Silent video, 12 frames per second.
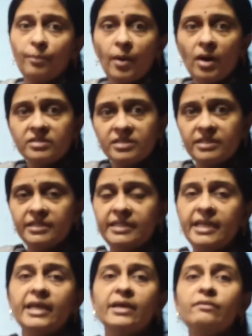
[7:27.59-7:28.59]

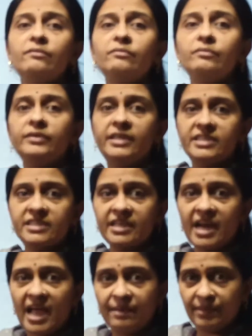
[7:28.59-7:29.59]
positive
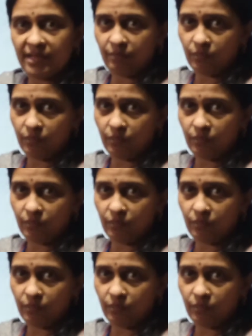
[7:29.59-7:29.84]
describing